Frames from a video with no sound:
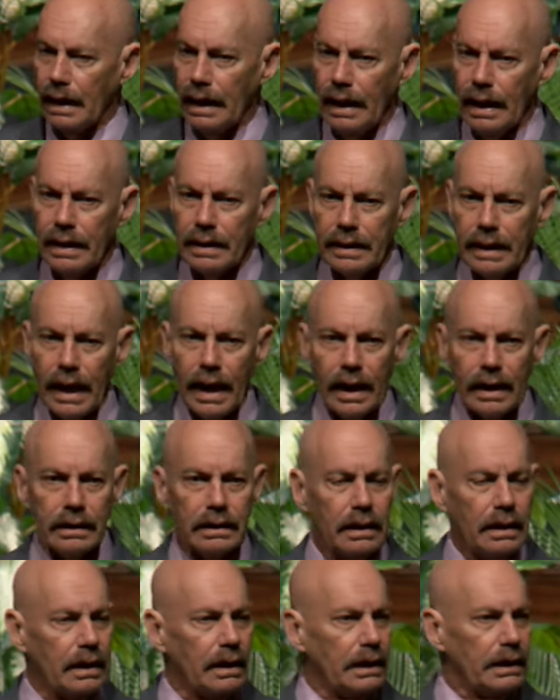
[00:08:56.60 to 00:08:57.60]
and
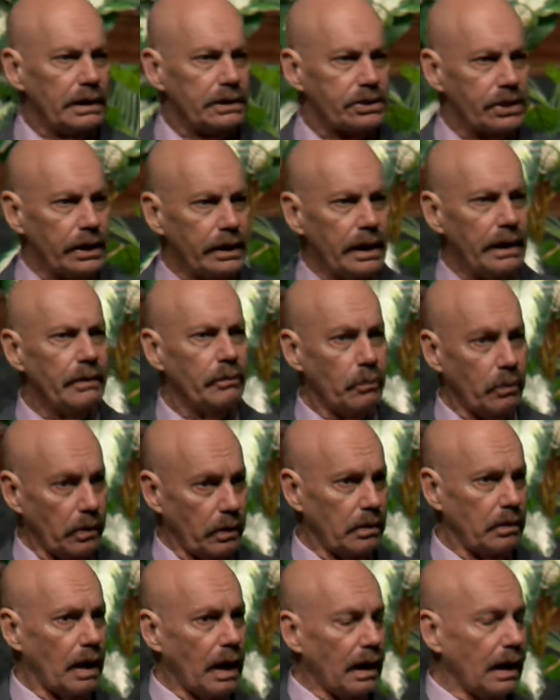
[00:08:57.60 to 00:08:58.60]
that, see, it,
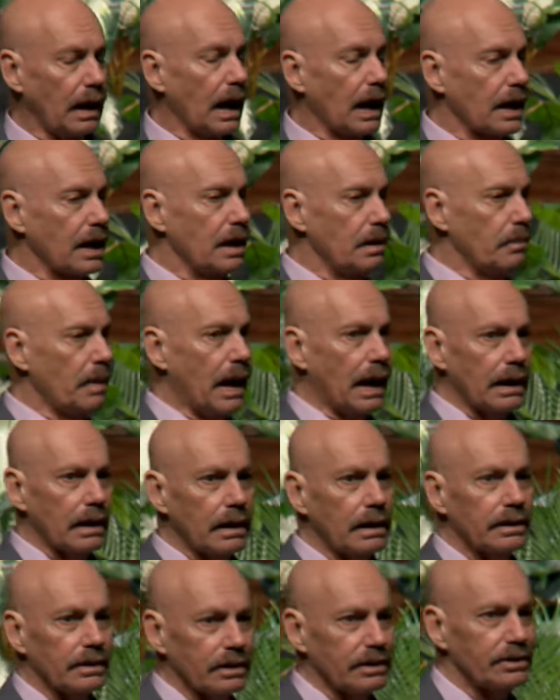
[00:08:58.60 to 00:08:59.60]
I, I come out
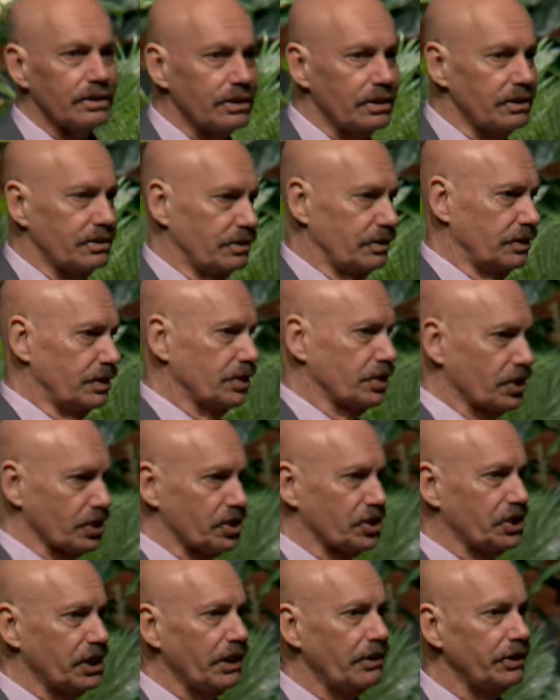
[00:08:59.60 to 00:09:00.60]
of the
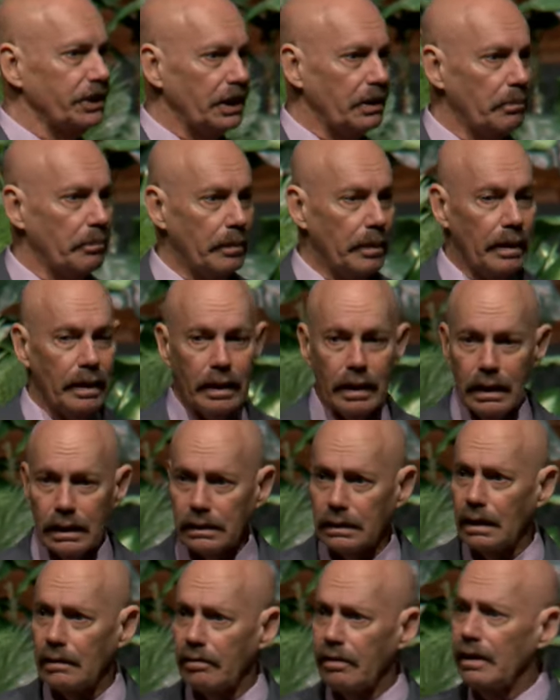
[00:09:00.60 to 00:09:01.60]
Sicilian,
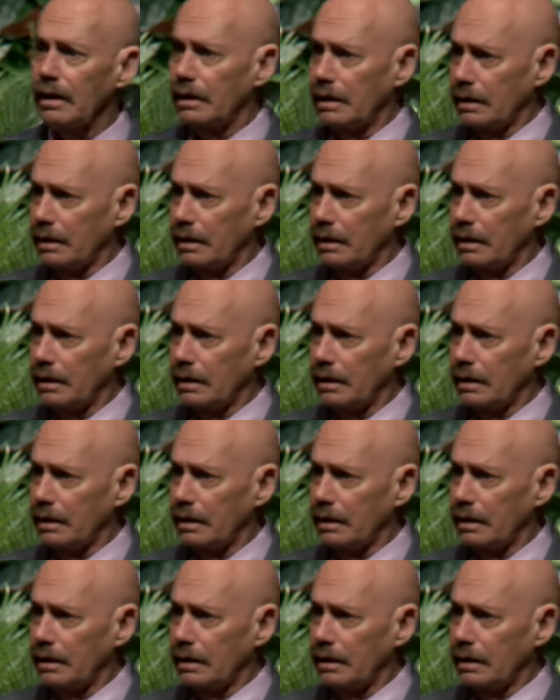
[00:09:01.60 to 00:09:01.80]
the,